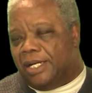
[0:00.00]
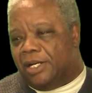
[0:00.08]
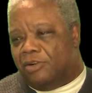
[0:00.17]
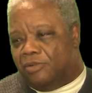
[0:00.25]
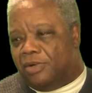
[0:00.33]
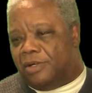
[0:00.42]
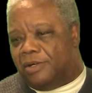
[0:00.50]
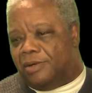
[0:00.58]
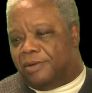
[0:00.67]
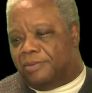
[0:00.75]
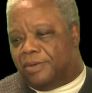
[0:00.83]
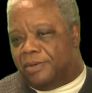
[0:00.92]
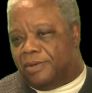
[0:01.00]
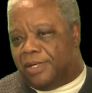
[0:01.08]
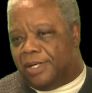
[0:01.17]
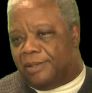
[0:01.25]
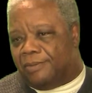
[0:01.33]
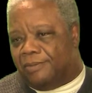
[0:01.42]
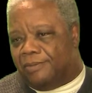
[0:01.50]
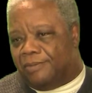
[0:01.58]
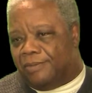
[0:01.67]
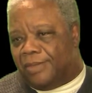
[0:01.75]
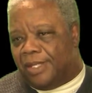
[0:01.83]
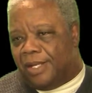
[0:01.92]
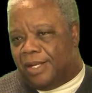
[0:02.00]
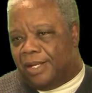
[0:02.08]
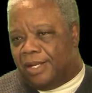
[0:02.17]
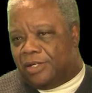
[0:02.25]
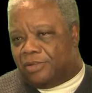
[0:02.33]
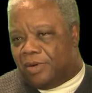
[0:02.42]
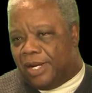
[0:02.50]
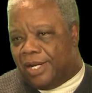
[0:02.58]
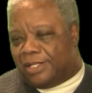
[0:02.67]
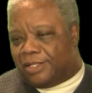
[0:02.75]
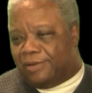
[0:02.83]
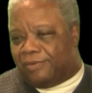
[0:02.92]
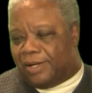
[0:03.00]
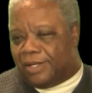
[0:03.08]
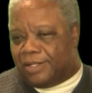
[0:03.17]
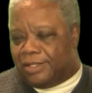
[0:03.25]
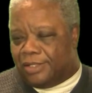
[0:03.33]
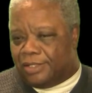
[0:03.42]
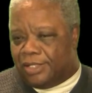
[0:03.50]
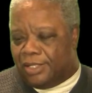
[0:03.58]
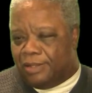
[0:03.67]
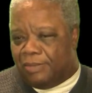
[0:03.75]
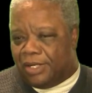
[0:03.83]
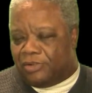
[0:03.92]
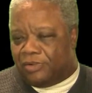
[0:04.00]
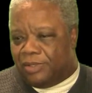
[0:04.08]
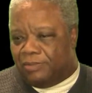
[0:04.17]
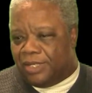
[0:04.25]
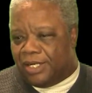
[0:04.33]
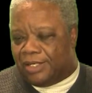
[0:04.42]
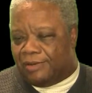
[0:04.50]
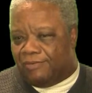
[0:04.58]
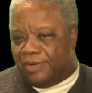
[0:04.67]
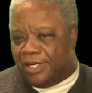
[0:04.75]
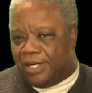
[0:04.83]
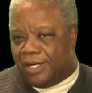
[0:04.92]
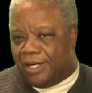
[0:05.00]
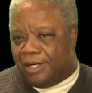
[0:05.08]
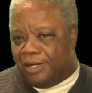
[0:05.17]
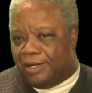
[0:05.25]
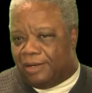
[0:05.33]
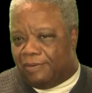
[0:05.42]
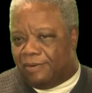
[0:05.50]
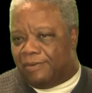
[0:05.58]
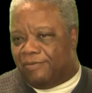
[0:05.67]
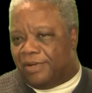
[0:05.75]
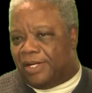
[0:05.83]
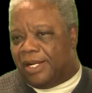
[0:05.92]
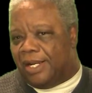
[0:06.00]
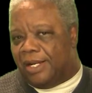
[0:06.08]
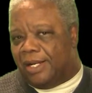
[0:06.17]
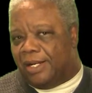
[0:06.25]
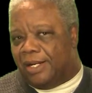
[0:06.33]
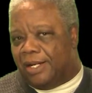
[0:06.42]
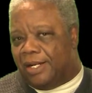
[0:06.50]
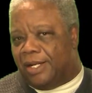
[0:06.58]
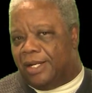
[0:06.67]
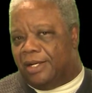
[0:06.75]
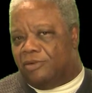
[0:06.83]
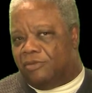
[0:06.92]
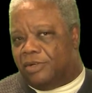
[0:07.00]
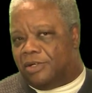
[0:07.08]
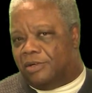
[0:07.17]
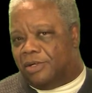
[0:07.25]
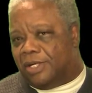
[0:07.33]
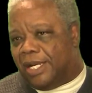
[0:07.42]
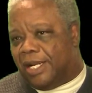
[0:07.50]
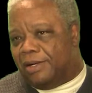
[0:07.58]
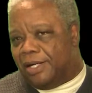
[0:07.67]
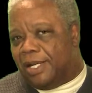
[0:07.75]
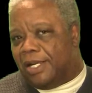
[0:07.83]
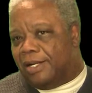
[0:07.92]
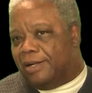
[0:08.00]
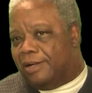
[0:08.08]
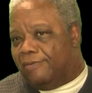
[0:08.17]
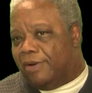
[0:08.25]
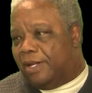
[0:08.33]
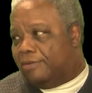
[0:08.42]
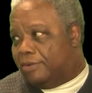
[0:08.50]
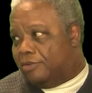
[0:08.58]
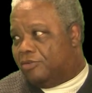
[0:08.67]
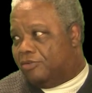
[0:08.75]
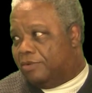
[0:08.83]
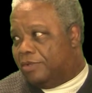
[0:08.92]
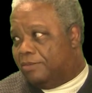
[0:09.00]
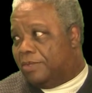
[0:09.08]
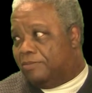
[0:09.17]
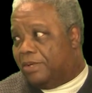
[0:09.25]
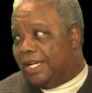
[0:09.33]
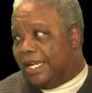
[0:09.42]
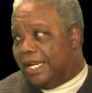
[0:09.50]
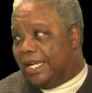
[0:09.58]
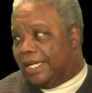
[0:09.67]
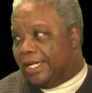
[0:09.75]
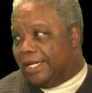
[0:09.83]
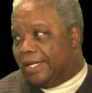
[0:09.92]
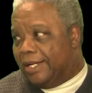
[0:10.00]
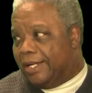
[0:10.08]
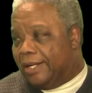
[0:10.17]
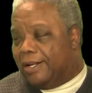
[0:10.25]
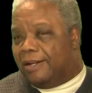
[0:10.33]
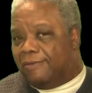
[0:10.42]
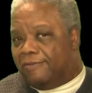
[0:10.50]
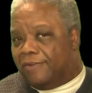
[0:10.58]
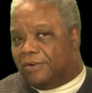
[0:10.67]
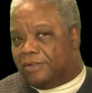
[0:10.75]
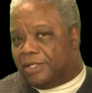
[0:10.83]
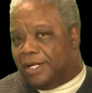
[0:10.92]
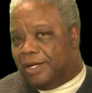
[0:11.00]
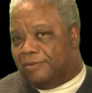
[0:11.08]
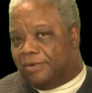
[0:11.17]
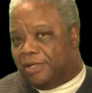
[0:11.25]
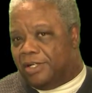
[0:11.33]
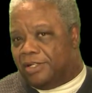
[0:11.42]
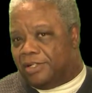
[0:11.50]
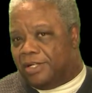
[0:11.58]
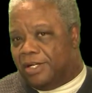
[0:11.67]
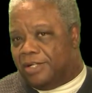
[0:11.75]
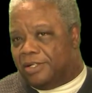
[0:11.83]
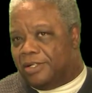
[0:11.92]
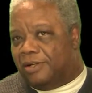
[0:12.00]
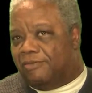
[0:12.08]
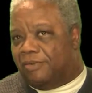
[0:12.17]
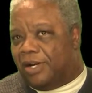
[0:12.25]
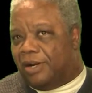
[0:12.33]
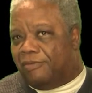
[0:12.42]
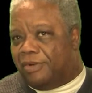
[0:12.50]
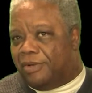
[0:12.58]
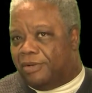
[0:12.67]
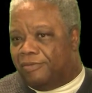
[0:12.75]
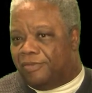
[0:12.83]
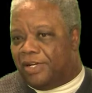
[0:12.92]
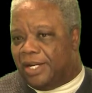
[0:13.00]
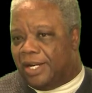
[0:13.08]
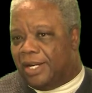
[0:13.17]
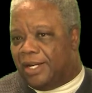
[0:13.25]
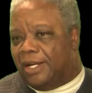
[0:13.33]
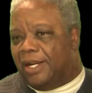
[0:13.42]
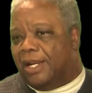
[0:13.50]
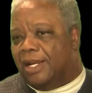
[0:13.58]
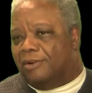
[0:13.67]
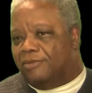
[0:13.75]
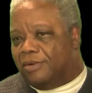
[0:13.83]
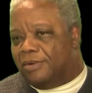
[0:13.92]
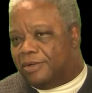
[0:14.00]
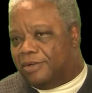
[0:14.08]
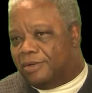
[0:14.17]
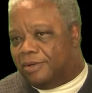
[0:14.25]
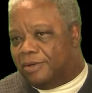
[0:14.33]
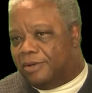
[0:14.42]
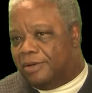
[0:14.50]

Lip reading: drug court program. So I asked if I could continue my treatment at the VA. Well, the VA and drug court came together and developed a treatment plan, the first ever in this nation involving the VA and drug court.